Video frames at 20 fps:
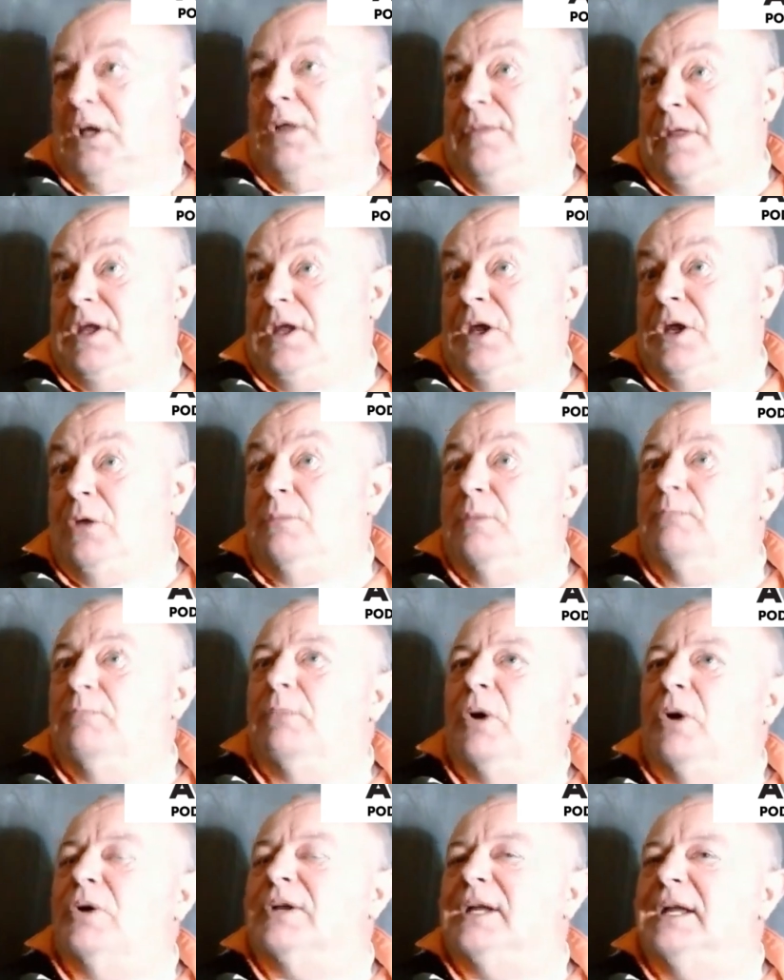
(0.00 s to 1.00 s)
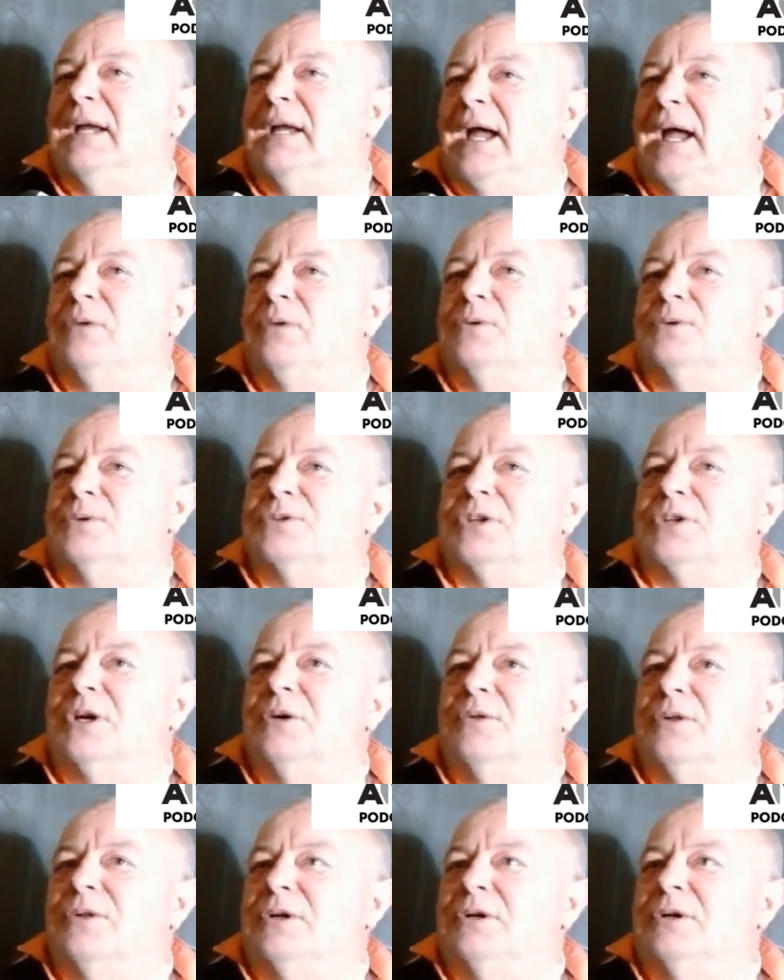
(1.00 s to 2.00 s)
the human body and
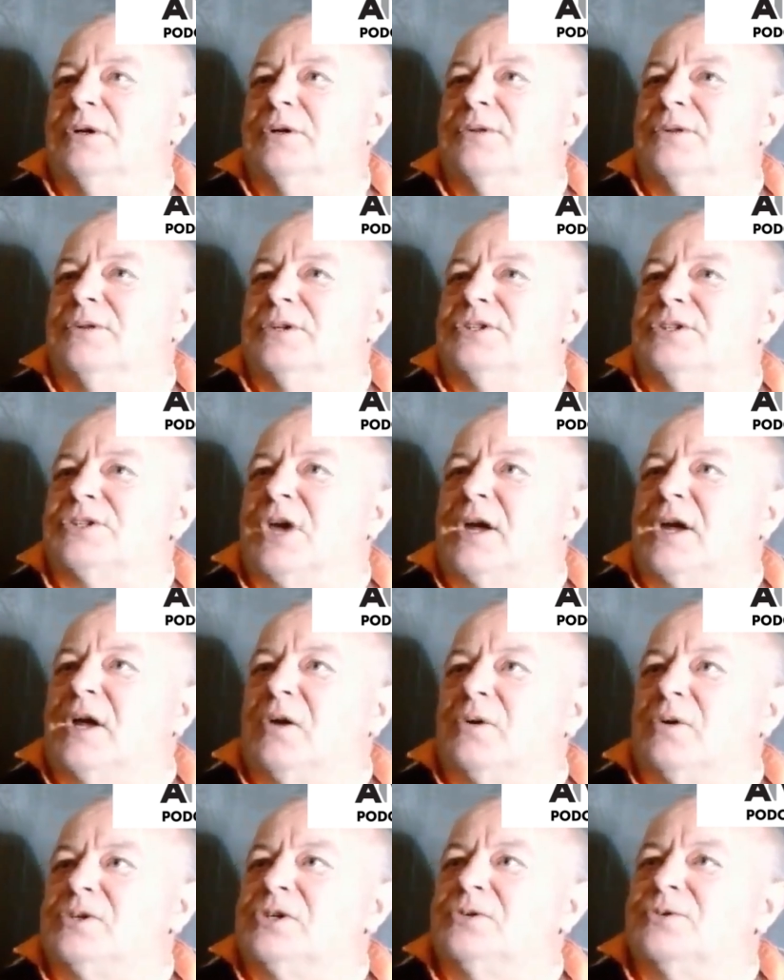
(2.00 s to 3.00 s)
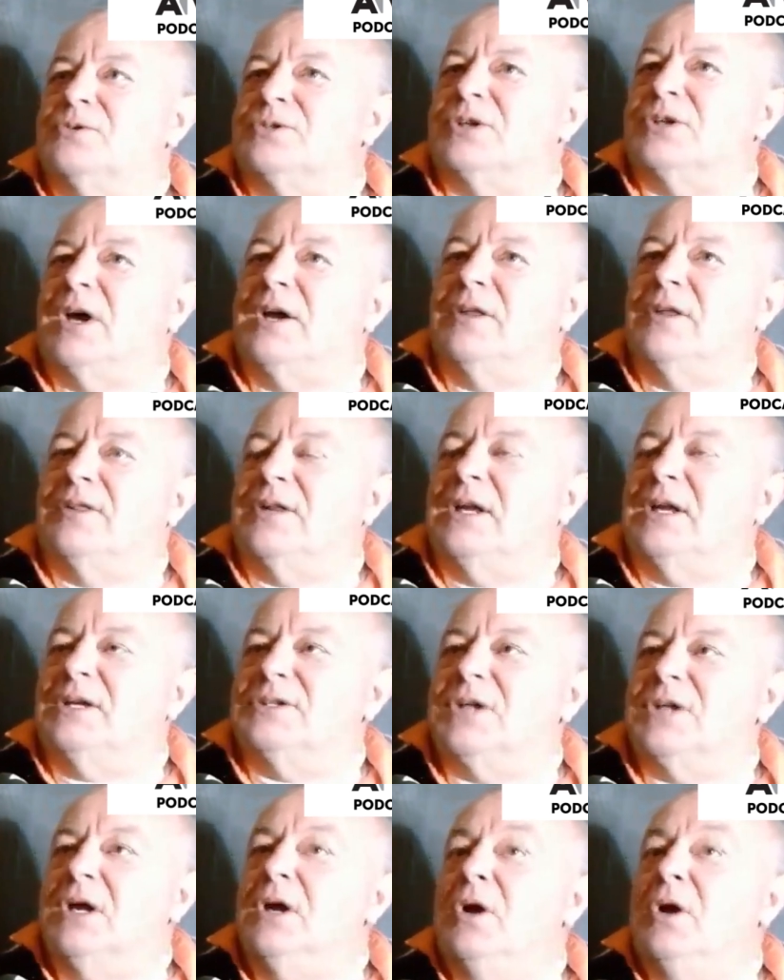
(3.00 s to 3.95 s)
also the psychological side of things.